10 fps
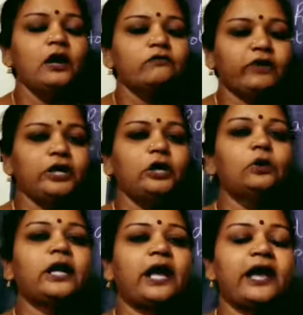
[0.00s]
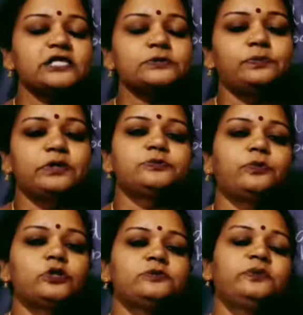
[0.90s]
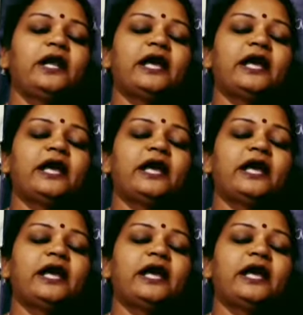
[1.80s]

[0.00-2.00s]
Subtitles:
Find out as much possible